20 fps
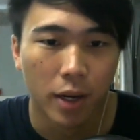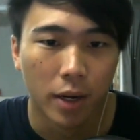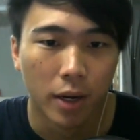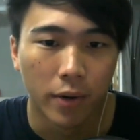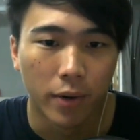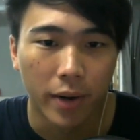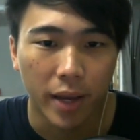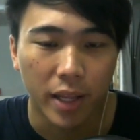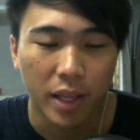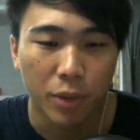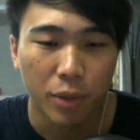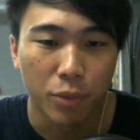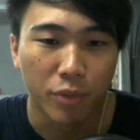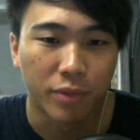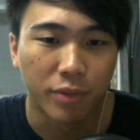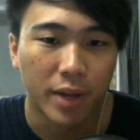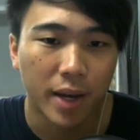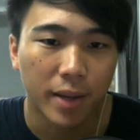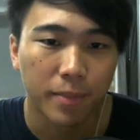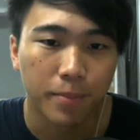Right, and then
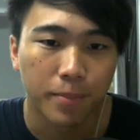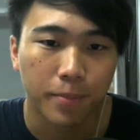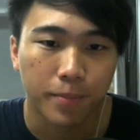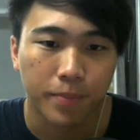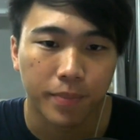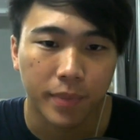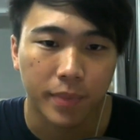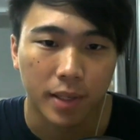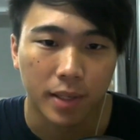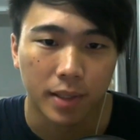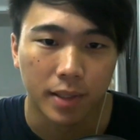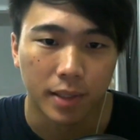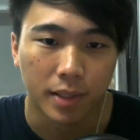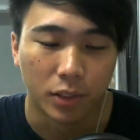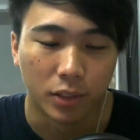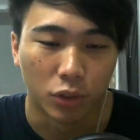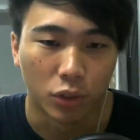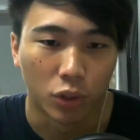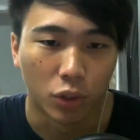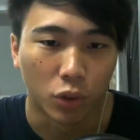with that,
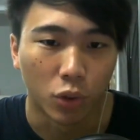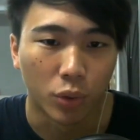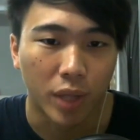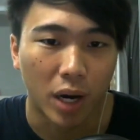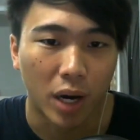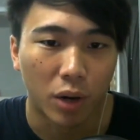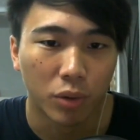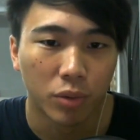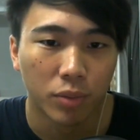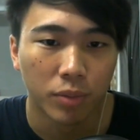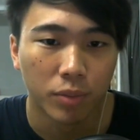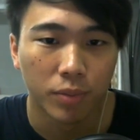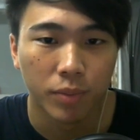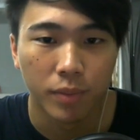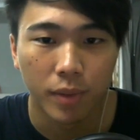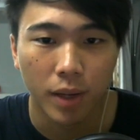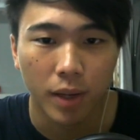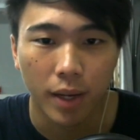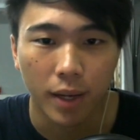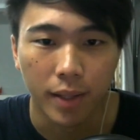he's gonna go down,
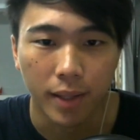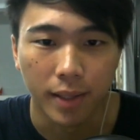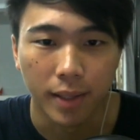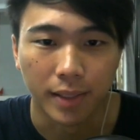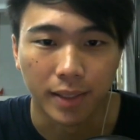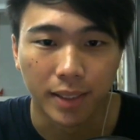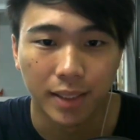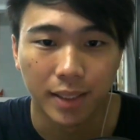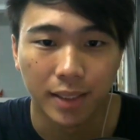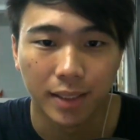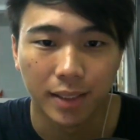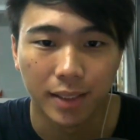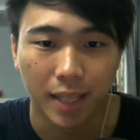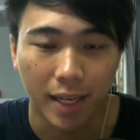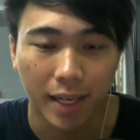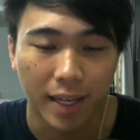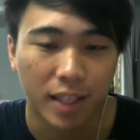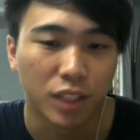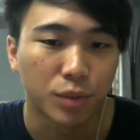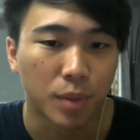and then his
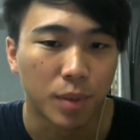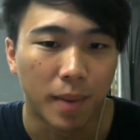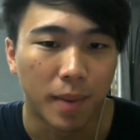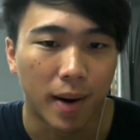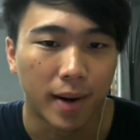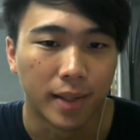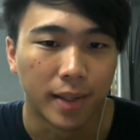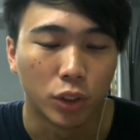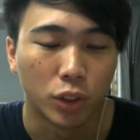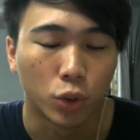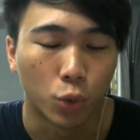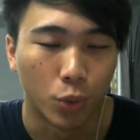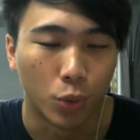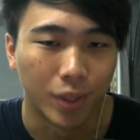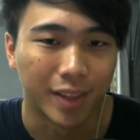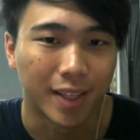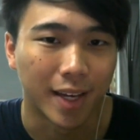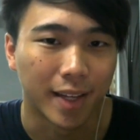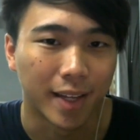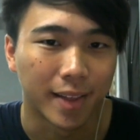second HP bar is
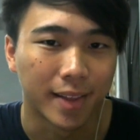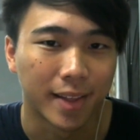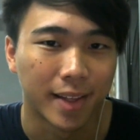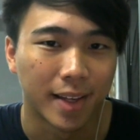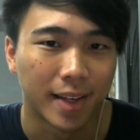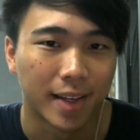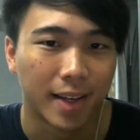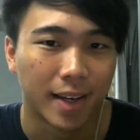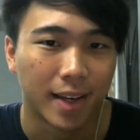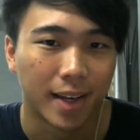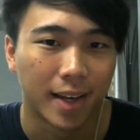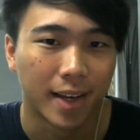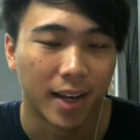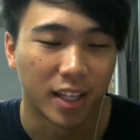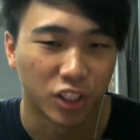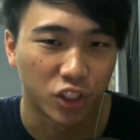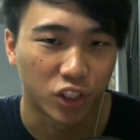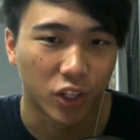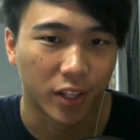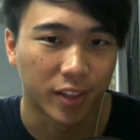Quintet
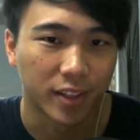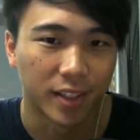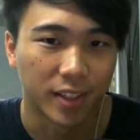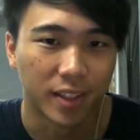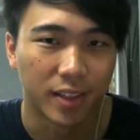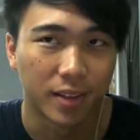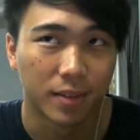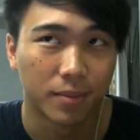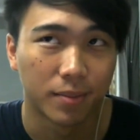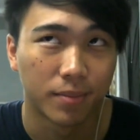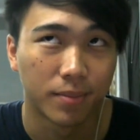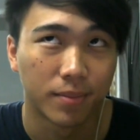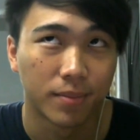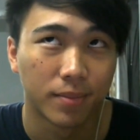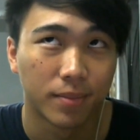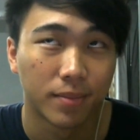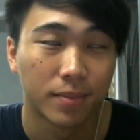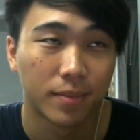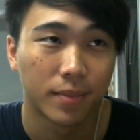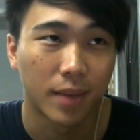Enchanted
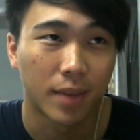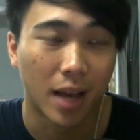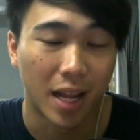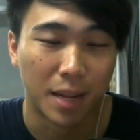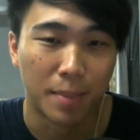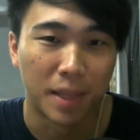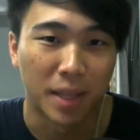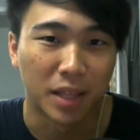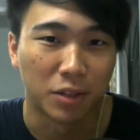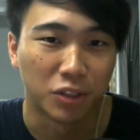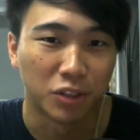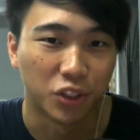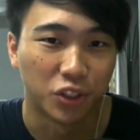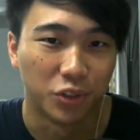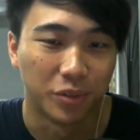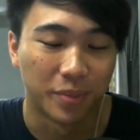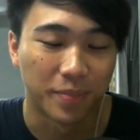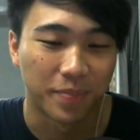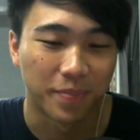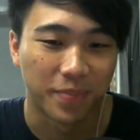Elemental
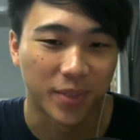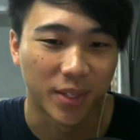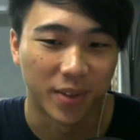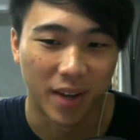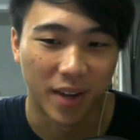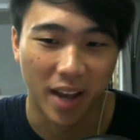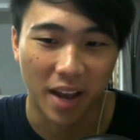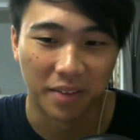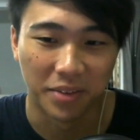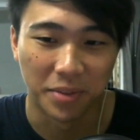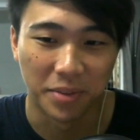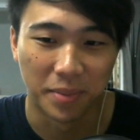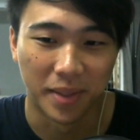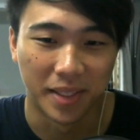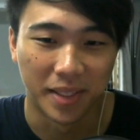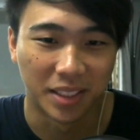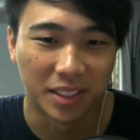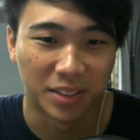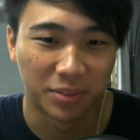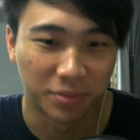Shield. Right,
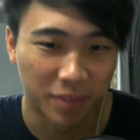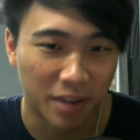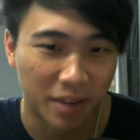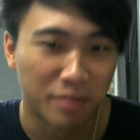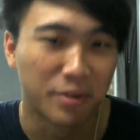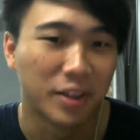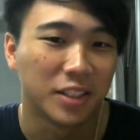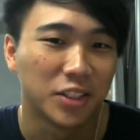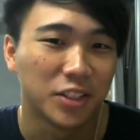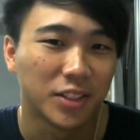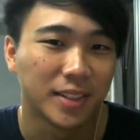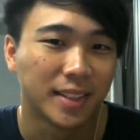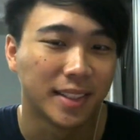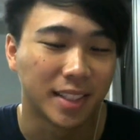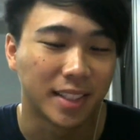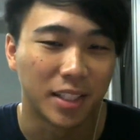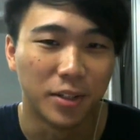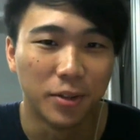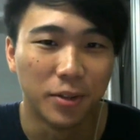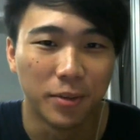everybody's favorite
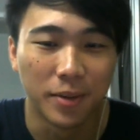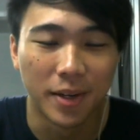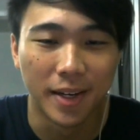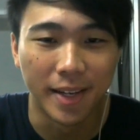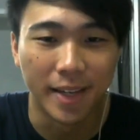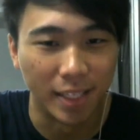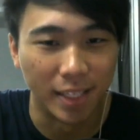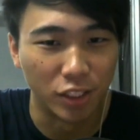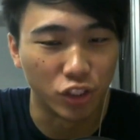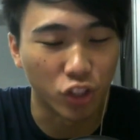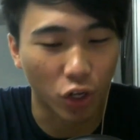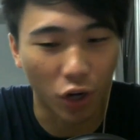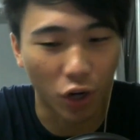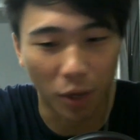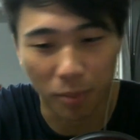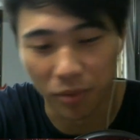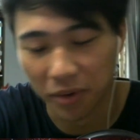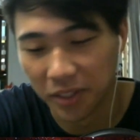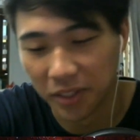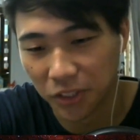skill in joint
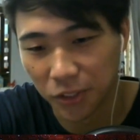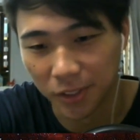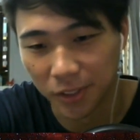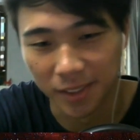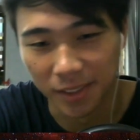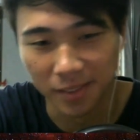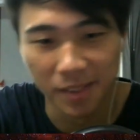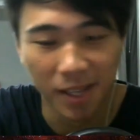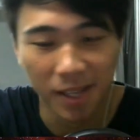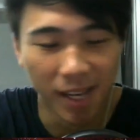operations.